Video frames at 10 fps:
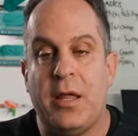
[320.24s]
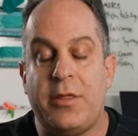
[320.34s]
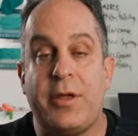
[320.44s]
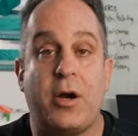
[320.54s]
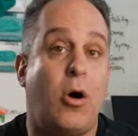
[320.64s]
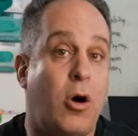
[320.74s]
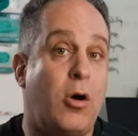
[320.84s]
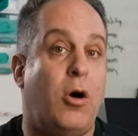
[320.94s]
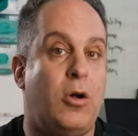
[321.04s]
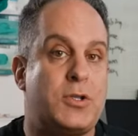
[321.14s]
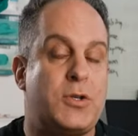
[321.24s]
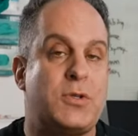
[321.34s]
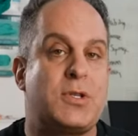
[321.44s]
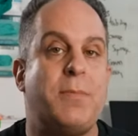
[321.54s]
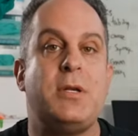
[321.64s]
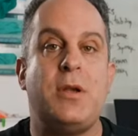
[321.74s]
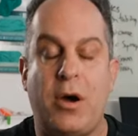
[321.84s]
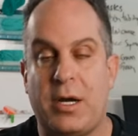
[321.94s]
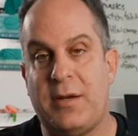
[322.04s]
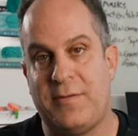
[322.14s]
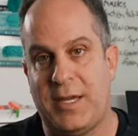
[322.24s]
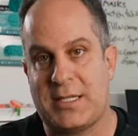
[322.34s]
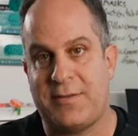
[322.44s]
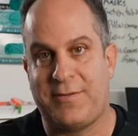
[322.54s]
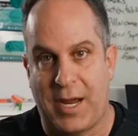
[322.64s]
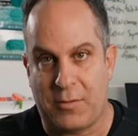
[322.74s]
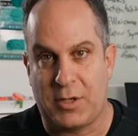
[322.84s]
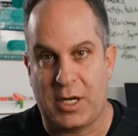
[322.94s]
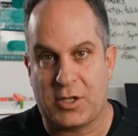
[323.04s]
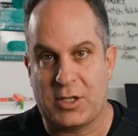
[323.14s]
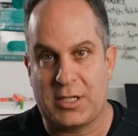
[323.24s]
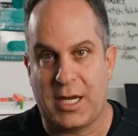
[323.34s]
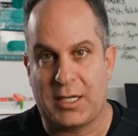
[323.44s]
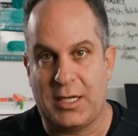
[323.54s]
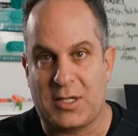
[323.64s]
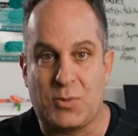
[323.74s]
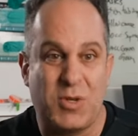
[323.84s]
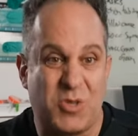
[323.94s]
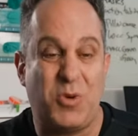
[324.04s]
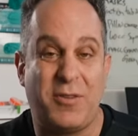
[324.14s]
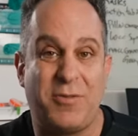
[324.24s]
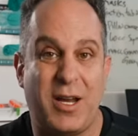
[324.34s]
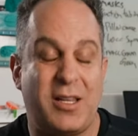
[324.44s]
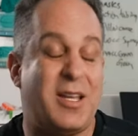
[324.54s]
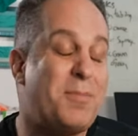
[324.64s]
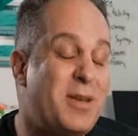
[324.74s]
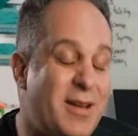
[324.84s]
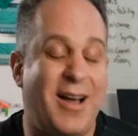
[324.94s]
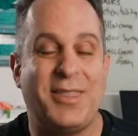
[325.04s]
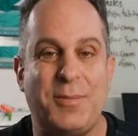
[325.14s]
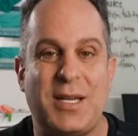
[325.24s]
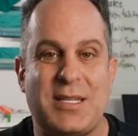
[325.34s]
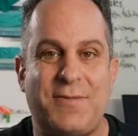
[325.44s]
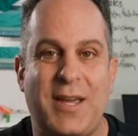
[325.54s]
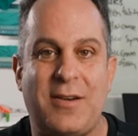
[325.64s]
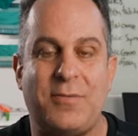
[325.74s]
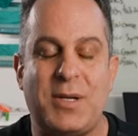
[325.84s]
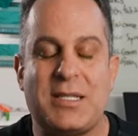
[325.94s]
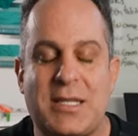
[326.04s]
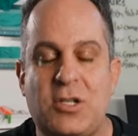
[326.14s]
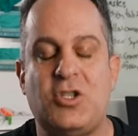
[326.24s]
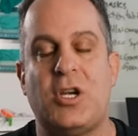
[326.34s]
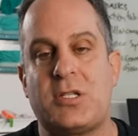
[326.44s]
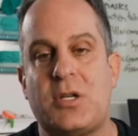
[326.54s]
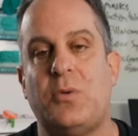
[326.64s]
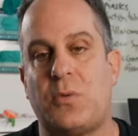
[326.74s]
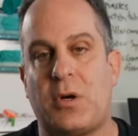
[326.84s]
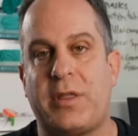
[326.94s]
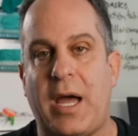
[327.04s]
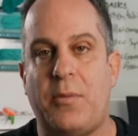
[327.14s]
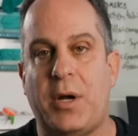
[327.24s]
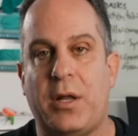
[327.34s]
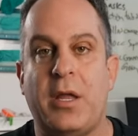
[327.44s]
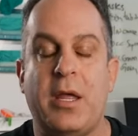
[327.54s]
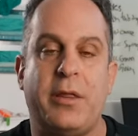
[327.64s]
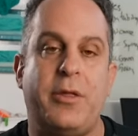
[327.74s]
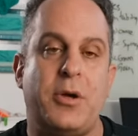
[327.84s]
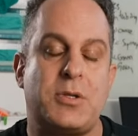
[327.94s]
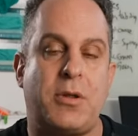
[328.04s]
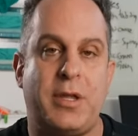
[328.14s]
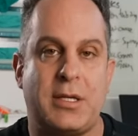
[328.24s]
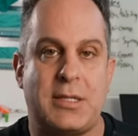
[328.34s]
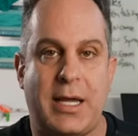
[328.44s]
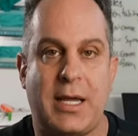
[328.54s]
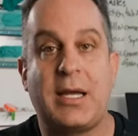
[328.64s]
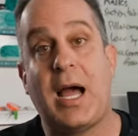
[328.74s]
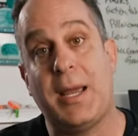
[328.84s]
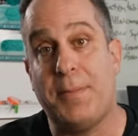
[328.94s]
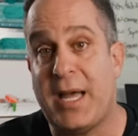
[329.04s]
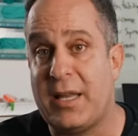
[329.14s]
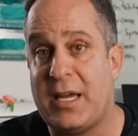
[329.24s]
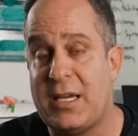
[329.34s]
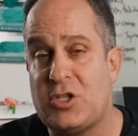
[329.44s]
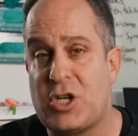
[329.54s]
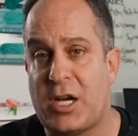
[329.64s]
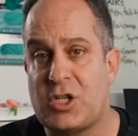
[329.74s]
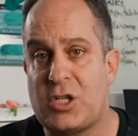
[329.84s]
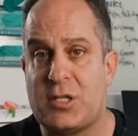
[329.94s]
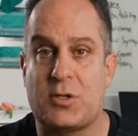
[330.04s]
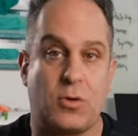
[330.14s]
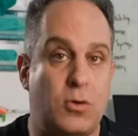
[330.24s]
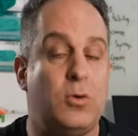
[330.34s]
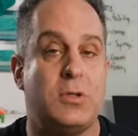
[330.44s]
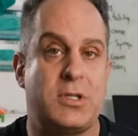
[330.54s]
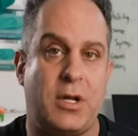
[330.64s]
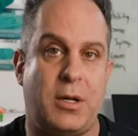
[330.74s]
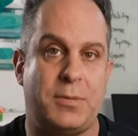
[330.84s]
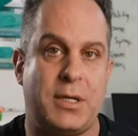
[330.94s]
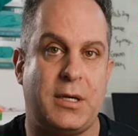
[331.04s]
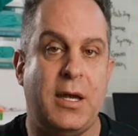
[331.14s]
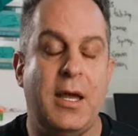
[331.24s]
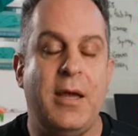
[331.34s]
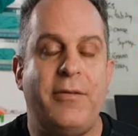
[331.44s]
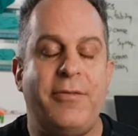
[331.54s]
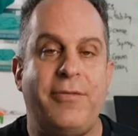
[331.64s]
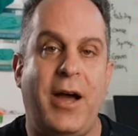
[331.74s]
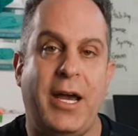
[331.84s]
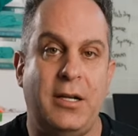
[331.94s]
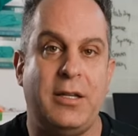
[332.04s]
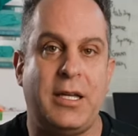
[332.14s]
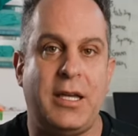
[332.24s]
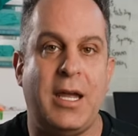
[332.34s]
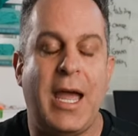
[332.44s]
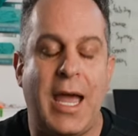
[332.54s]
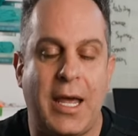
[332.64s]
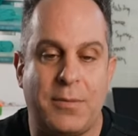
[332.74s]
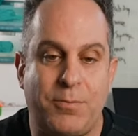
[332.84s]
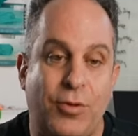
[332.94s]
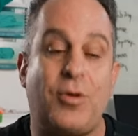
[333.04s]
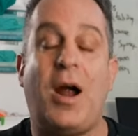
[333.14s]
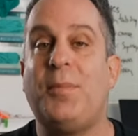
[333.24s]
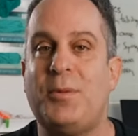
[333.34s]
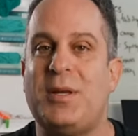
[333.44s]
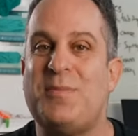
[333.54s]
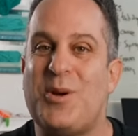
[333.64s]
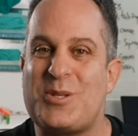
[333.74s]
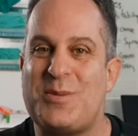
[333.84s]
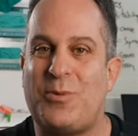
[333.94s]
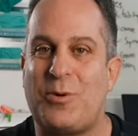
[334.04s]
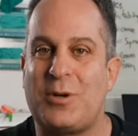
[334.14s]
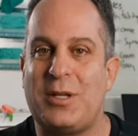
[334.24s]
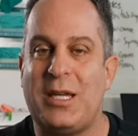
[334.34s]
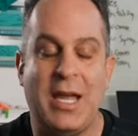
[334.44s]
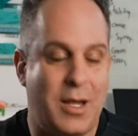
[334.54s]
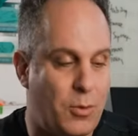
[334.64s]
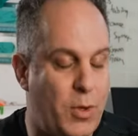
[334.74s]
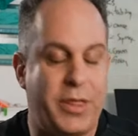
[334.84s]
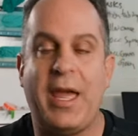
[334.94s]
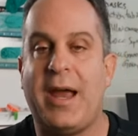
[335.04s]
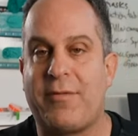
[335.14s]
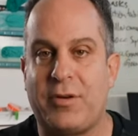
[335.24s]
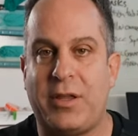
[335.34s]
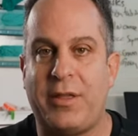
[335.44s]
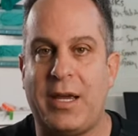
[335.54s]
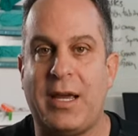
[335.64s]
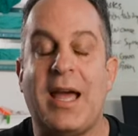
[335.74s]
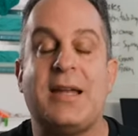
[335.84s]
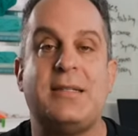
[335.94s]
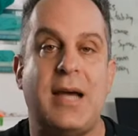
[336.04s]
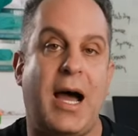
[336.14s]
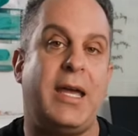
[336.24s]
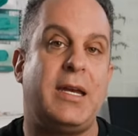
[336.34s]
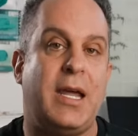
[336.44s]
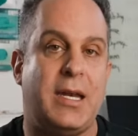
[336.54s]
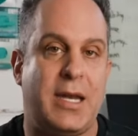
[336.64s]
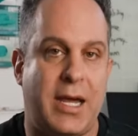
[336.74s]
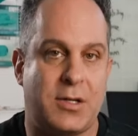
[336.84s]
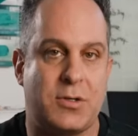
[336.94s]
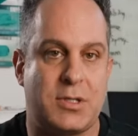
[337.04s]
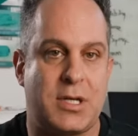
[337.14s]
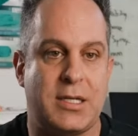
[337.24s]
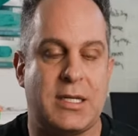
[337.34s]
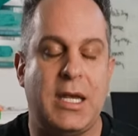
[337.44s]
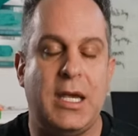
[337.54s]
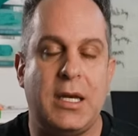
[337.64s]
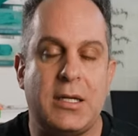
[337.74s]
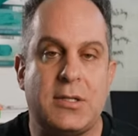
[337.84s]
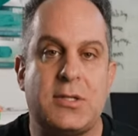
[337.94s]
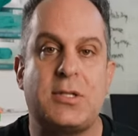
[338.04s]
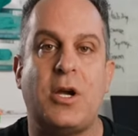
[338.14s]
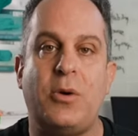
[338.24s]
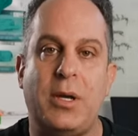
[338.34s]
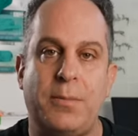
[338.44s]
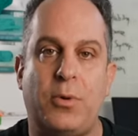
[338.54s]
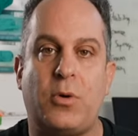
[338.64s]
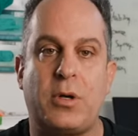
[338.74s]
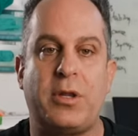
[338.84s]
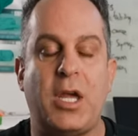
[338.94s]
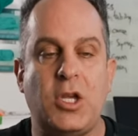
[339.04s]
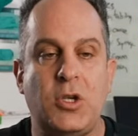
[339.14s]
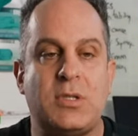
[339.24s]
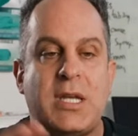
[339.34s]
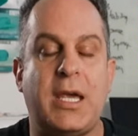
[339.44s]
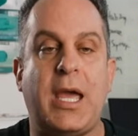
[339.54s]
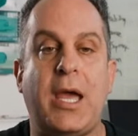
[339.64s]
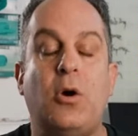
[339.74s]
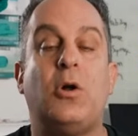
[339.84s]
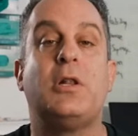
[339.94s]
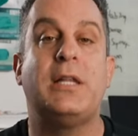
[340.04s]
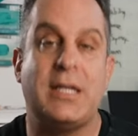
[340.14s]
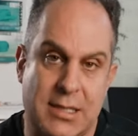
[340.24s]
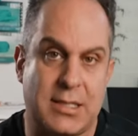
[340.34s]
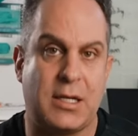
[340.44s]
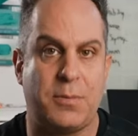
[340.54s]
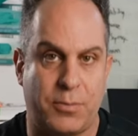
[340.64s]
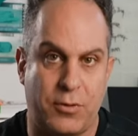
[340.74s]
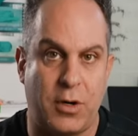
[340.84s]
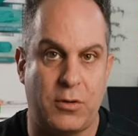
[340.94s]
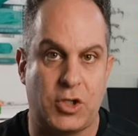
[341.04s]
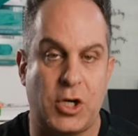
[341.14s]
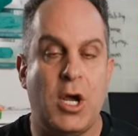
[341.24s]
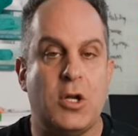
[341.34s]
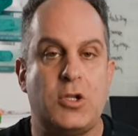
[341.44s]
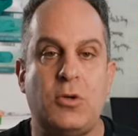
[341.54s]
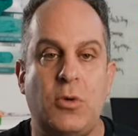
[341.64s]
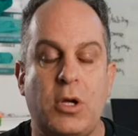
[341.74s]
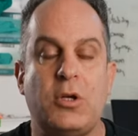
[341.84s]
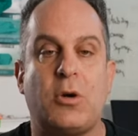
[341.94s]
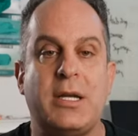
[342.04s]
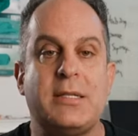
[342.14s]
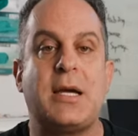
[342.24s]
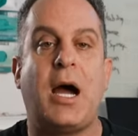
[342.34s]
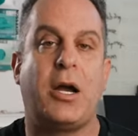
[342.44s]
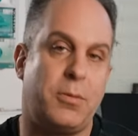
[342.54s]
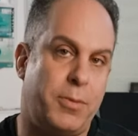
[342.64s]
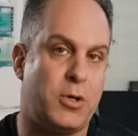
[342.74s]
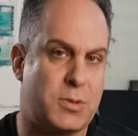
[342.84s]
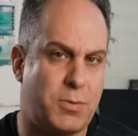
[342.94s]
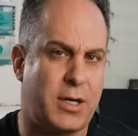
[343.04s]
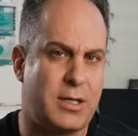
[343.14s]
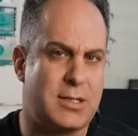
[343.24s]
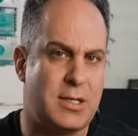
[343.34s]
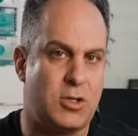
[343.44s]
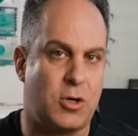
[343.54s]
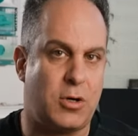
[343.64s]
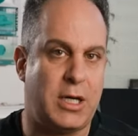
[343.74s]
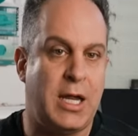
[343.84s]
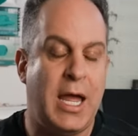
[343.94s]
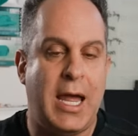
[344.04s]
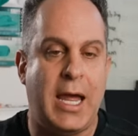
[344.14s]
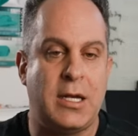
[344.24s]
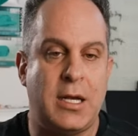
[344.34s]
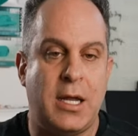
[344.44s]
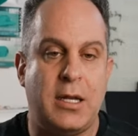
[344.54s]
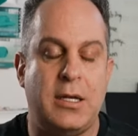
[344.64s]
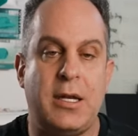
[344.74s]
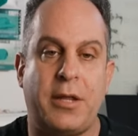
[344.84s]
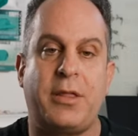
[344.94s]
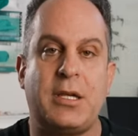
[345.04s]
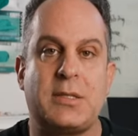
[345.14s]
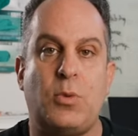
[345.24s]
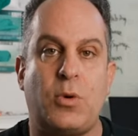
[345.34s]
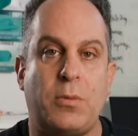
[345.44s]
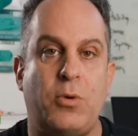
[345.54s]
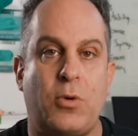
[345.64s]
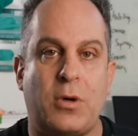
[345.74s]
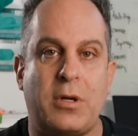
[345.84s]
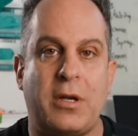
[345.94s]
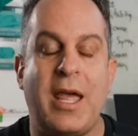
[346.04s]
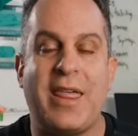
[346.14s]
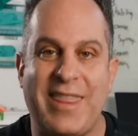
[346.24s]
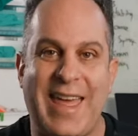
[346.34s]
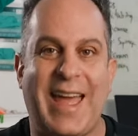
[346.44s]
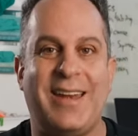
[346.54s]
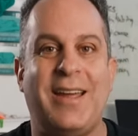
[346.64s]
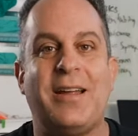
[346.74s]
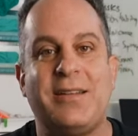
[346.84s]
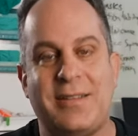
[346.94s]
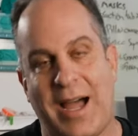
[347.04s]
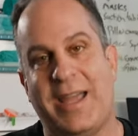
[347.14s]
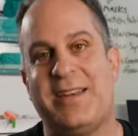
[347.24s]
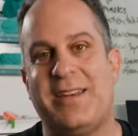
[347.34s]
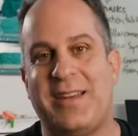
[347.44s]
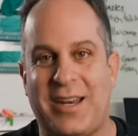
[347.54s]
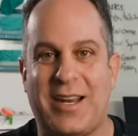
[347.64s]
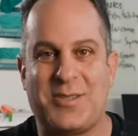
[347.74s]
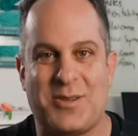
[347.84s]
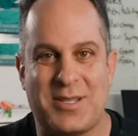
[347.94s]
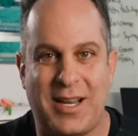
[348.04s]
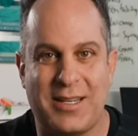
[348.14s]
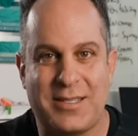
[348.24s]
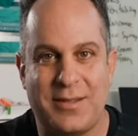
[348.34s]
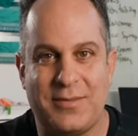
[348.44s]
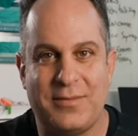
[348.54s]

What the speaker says: There are also some non-invasive fat reduction techniques, which quite frankly, I'm not the biggest fan of because they just don't work that well. Those are things like Kybella injections or cool sculpting. Finally, and probably most importantly, with everything, diet and exercise. It is so important that you take a holistic approach to your entire post-pregnancy journey, and nothing is more important than diet and exercise.